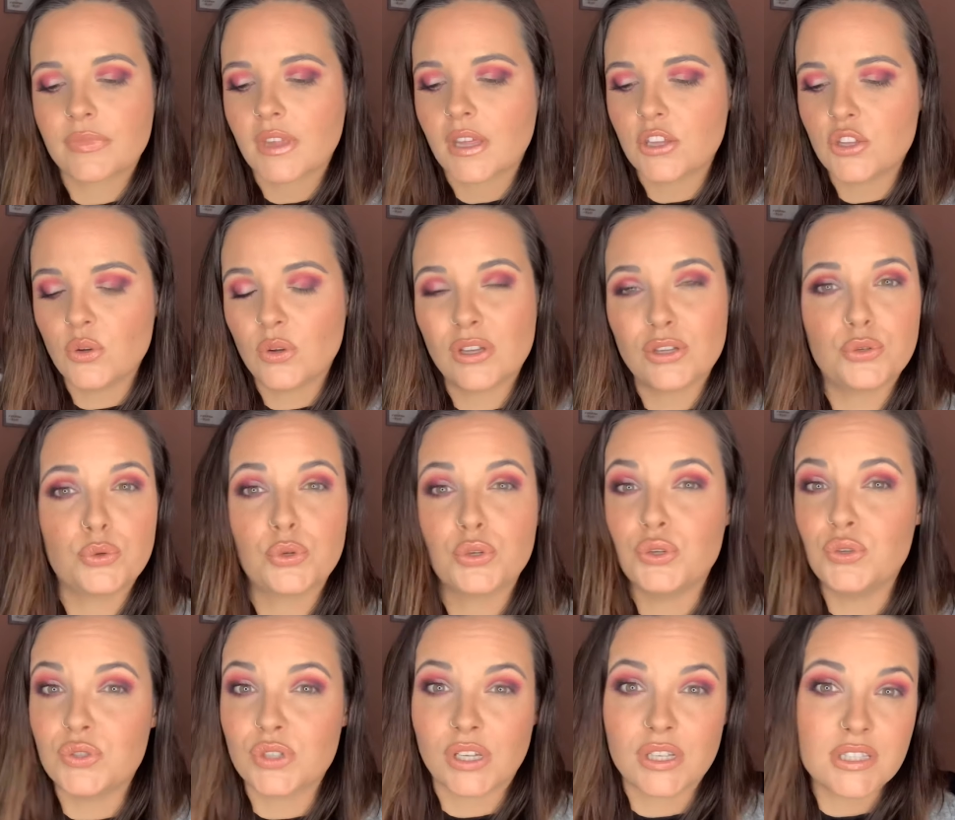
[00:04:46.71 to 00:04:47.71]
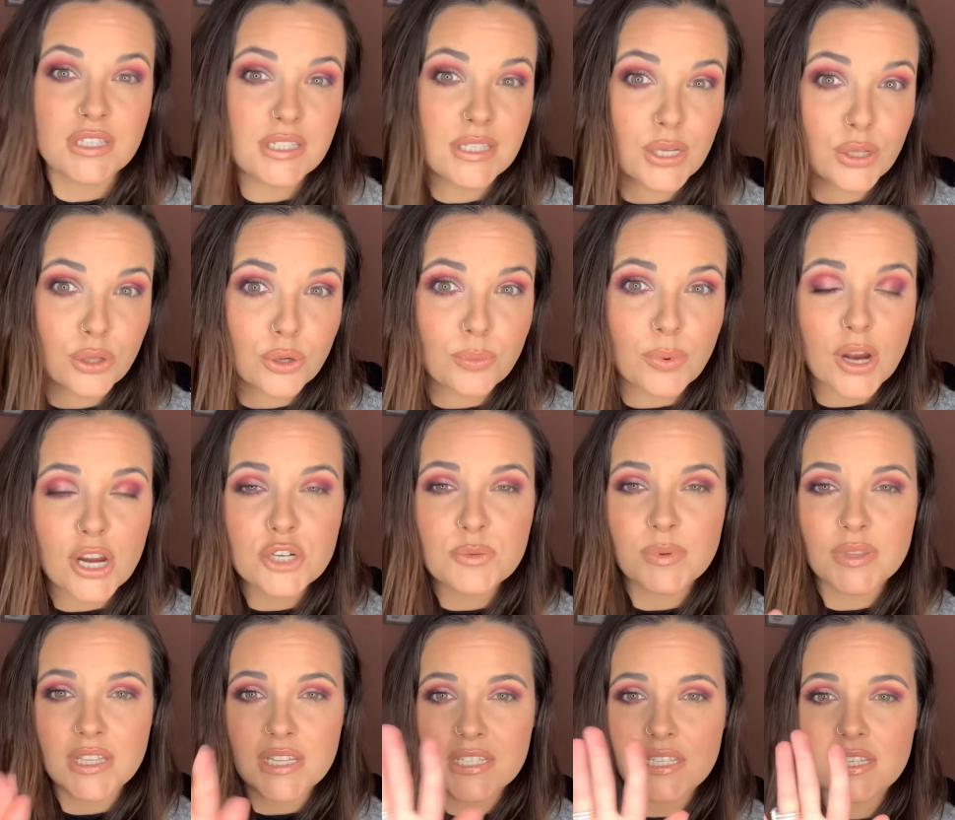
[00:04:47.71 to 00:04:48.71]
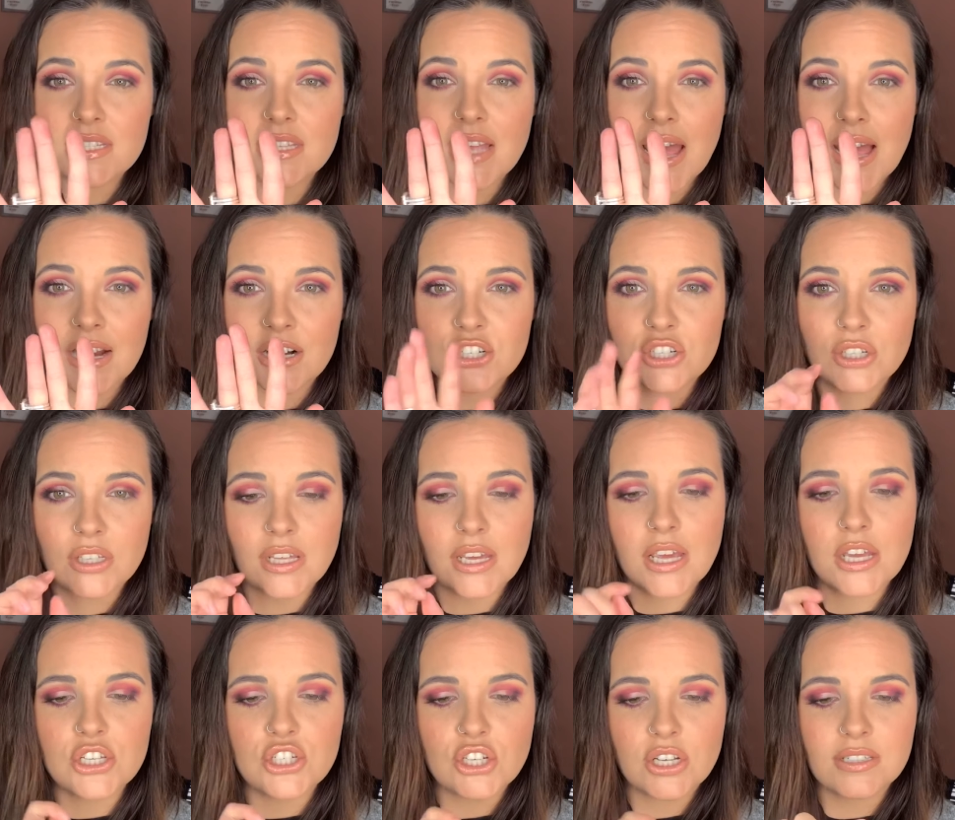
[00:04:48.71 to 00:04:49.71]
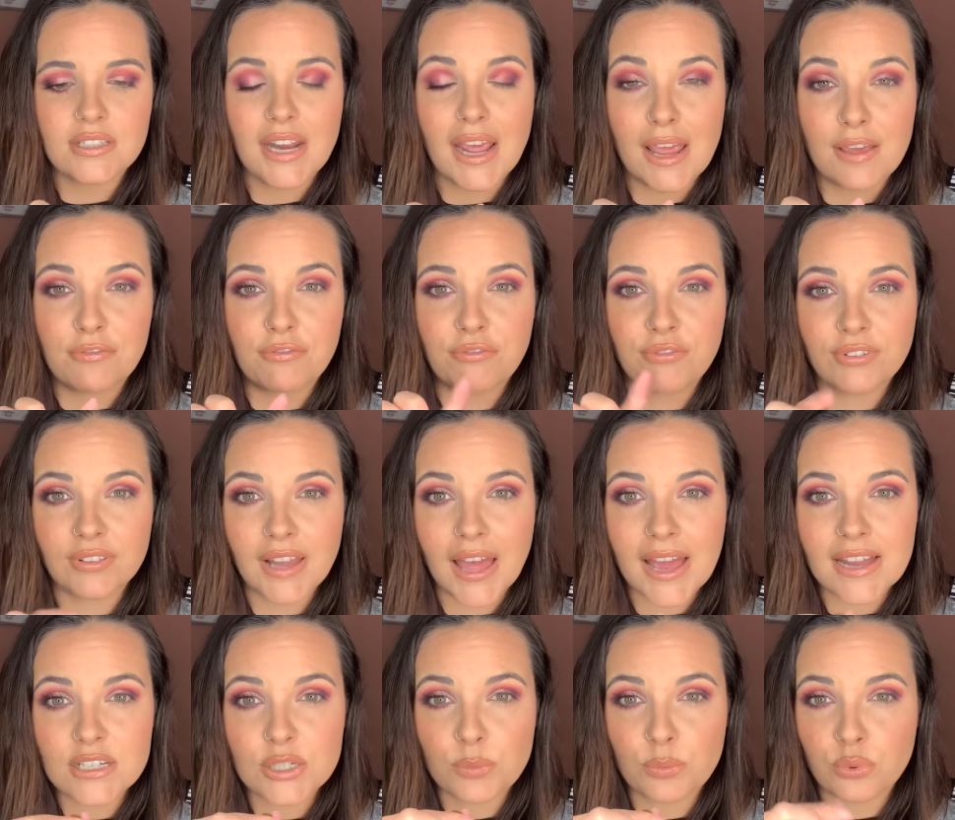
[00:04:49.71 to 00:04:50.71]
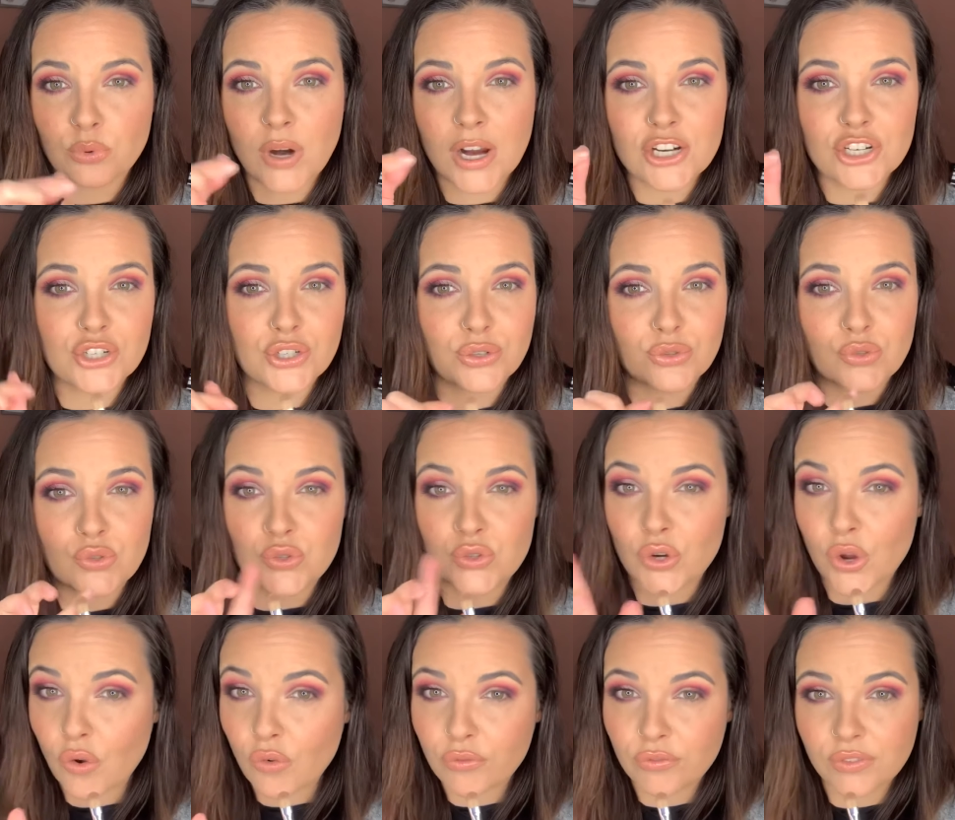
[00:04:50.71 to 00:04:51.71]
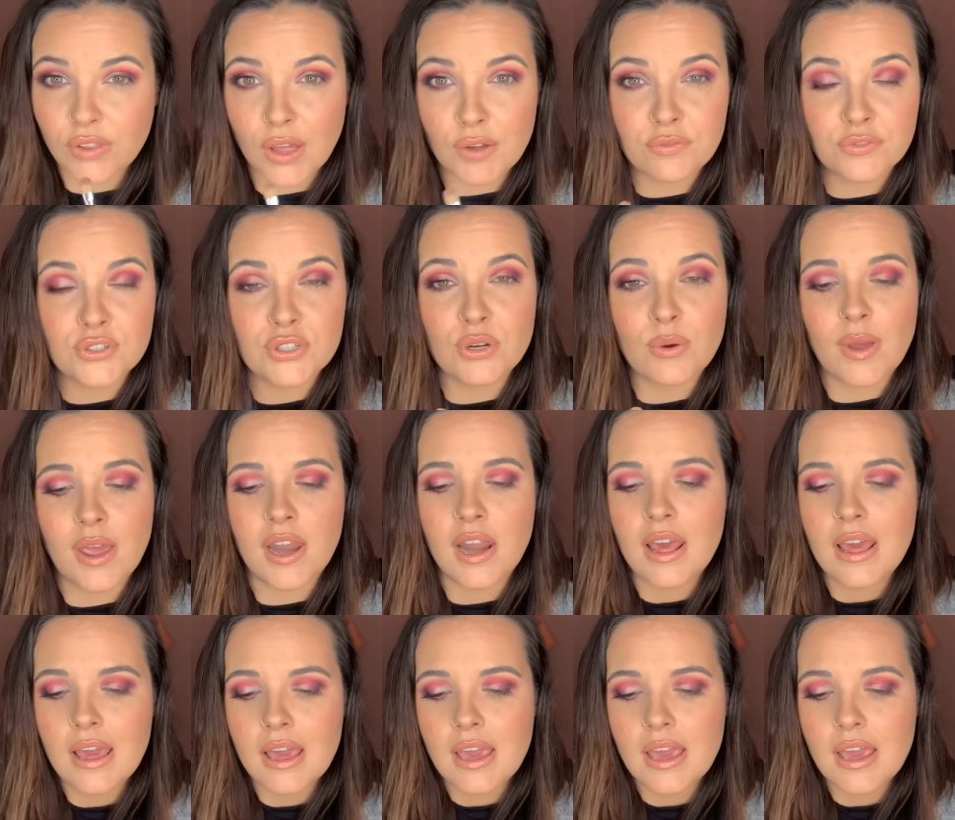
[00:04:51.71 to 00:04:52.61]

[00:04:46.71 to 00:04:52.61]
you can use a concealer brush, but this is actually just a flat brush. There's no fluff to it.